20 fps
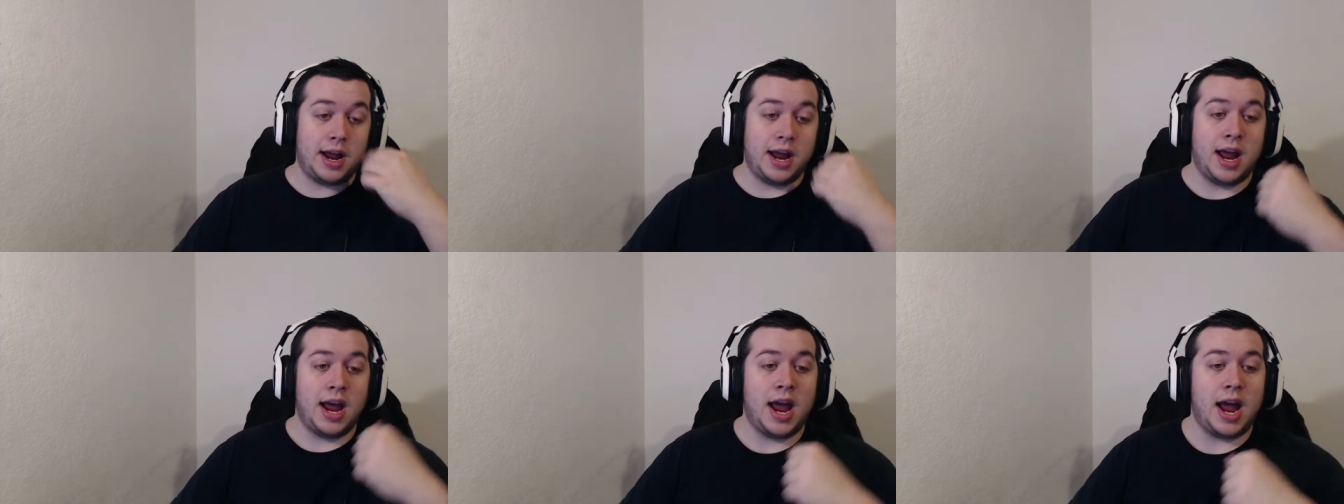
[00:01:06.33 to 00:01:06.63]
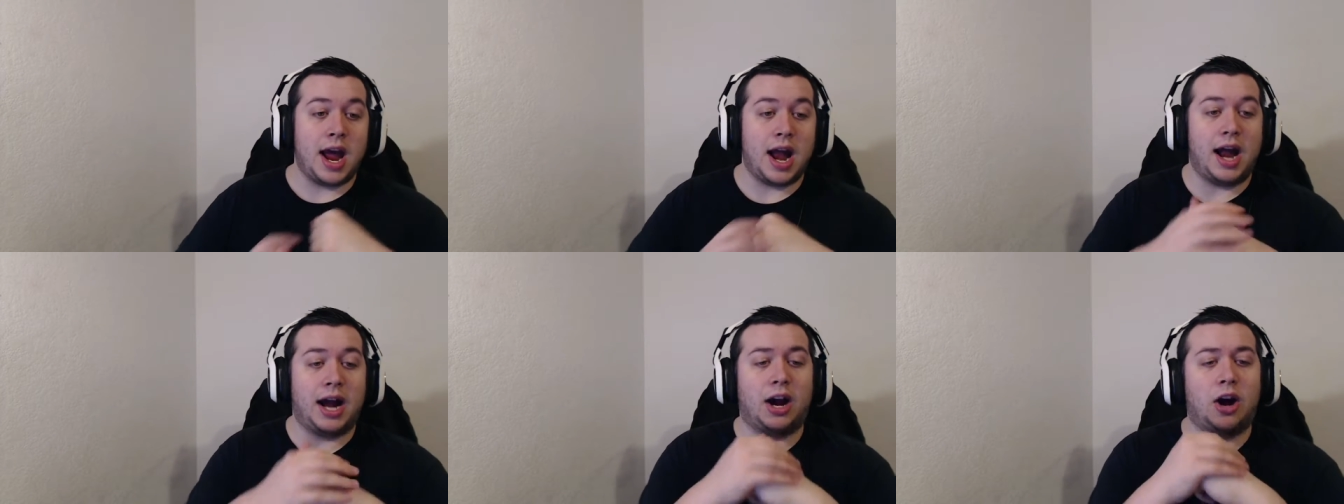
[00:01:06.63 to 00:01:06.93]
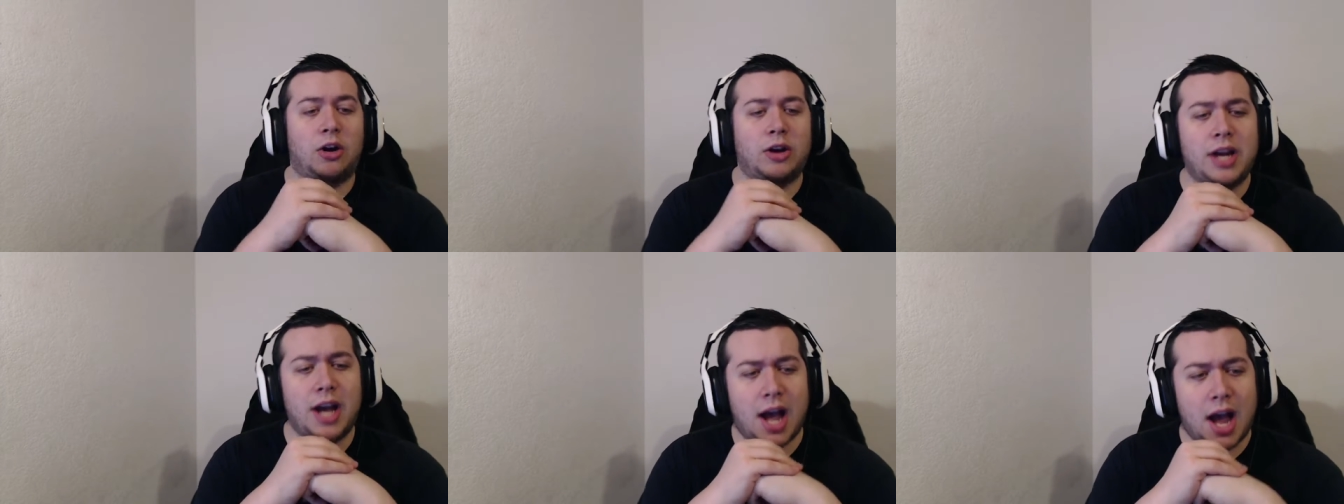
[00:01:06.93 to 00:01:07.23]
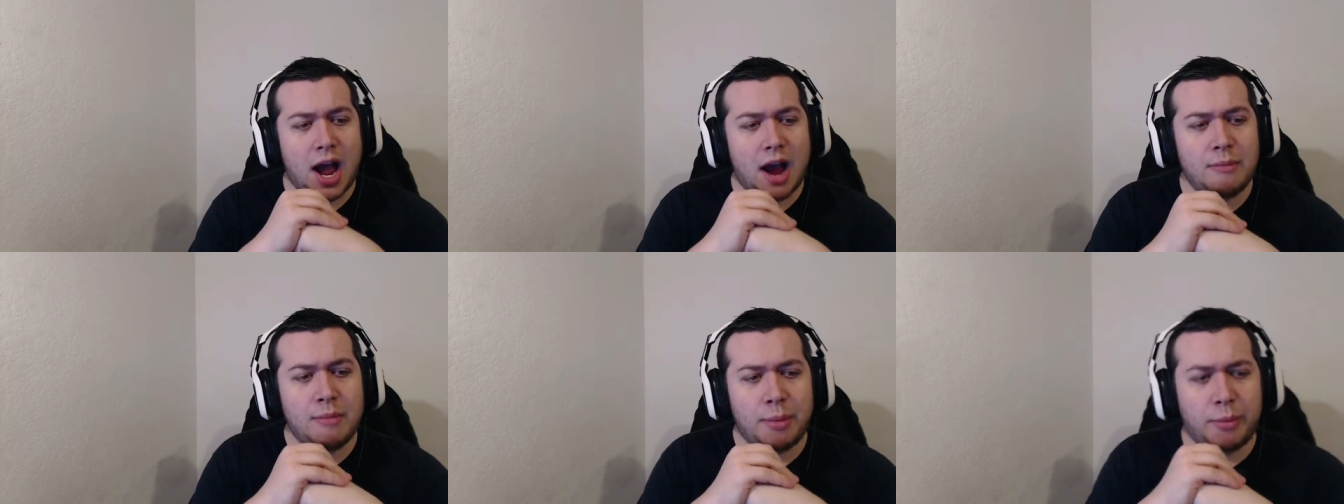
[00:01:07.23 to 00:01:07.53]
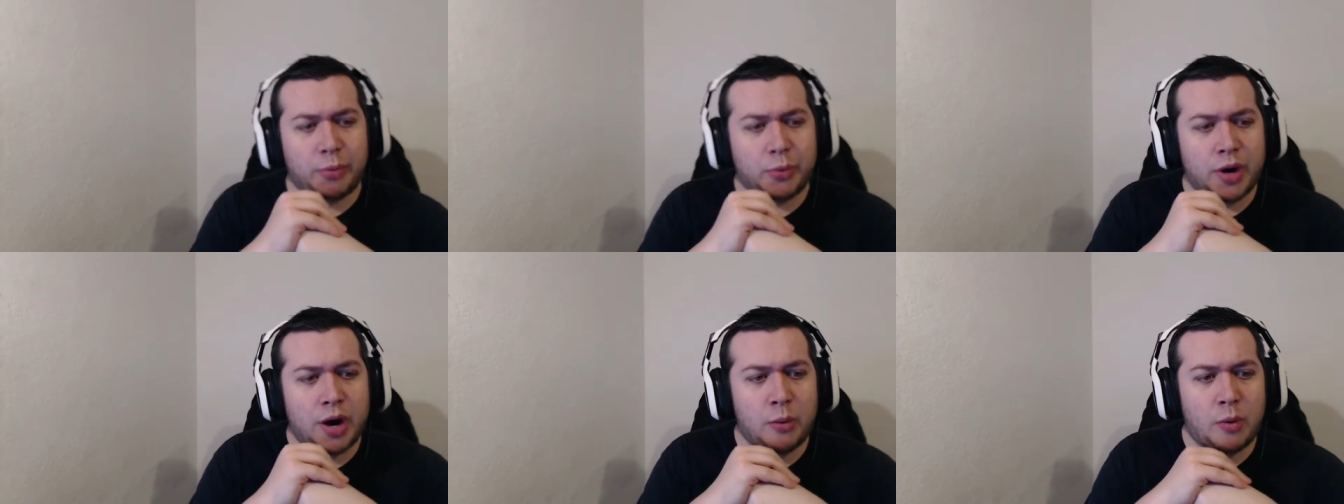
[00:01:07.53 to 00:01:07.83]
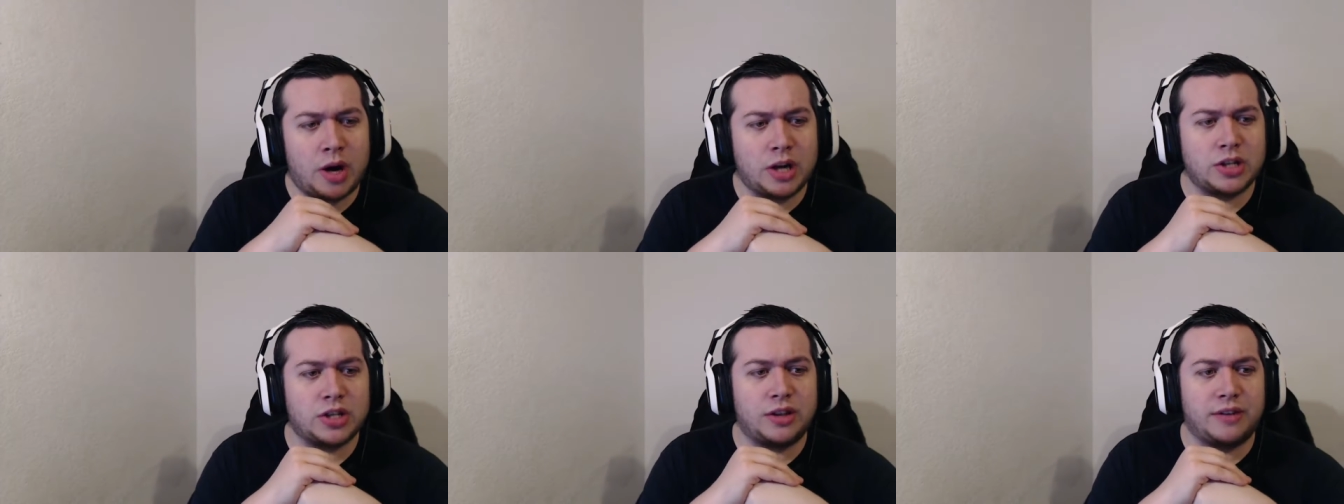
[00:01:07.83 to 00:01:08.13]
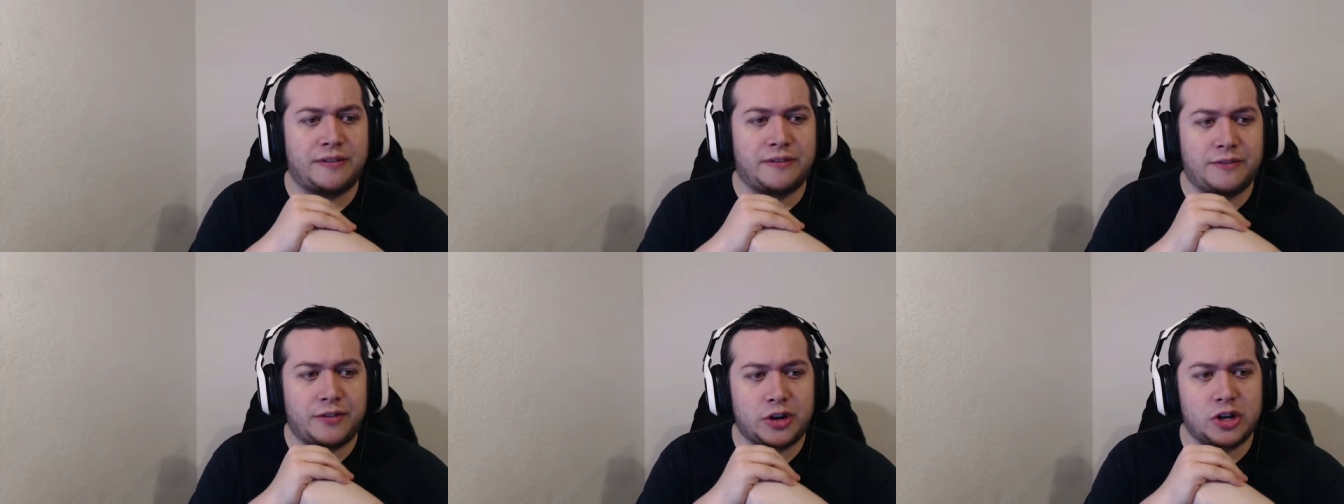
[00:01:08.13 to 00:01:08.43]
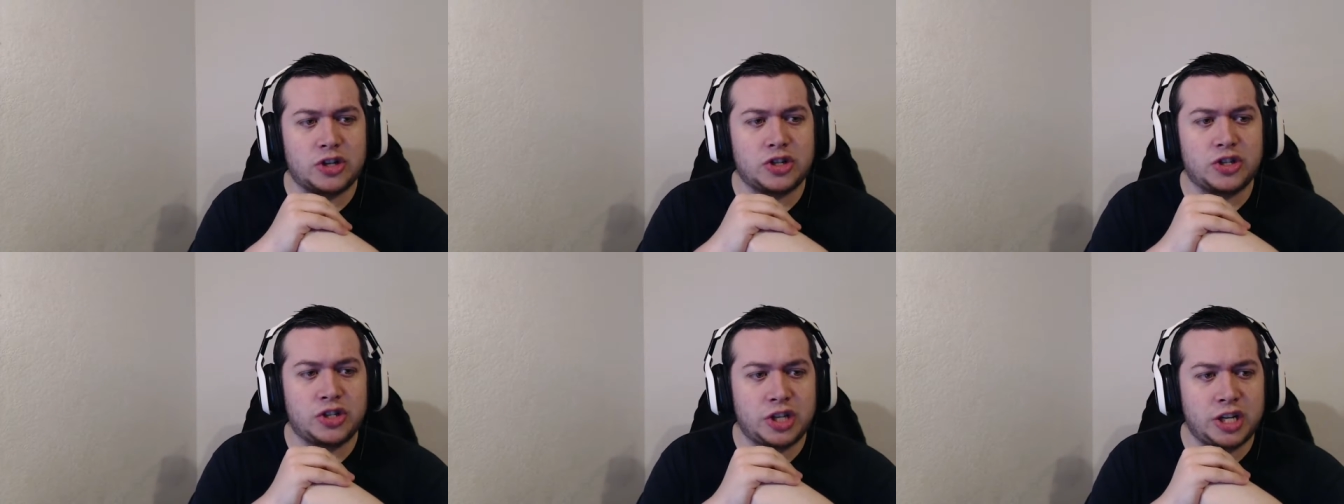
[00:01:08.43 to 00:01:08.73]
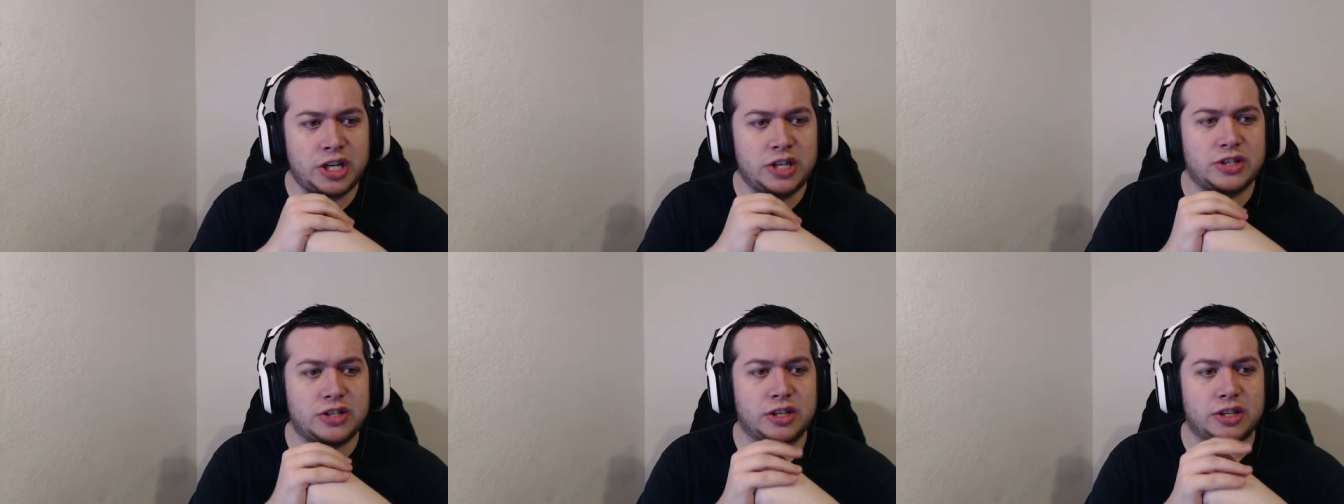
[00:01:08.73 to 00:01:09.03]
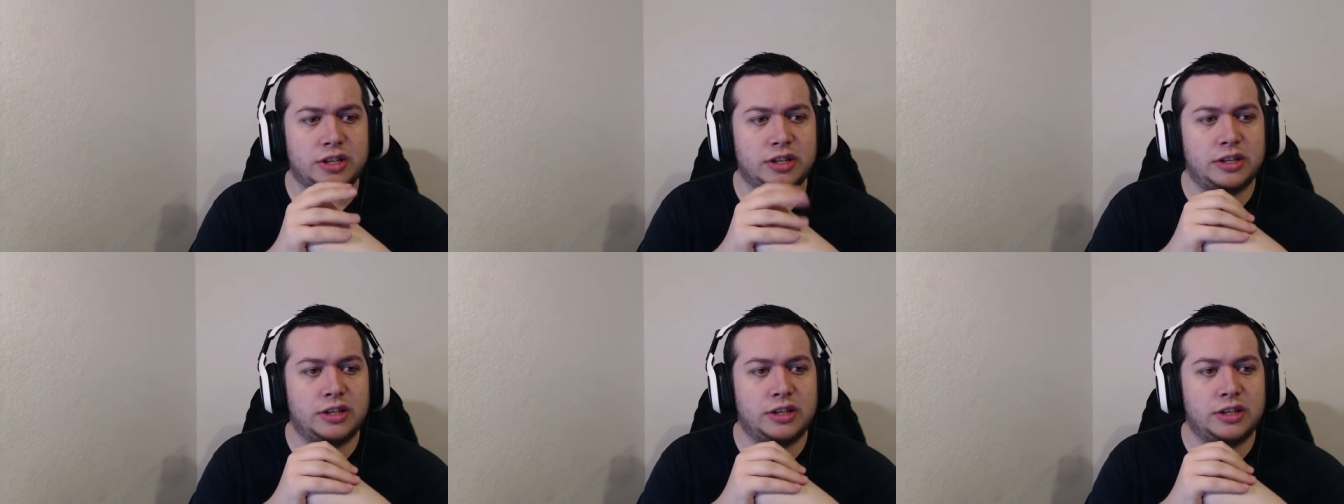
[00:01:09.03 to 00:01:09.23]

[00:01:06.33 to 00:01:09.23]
and I go, yeah, I remember when I watched the first season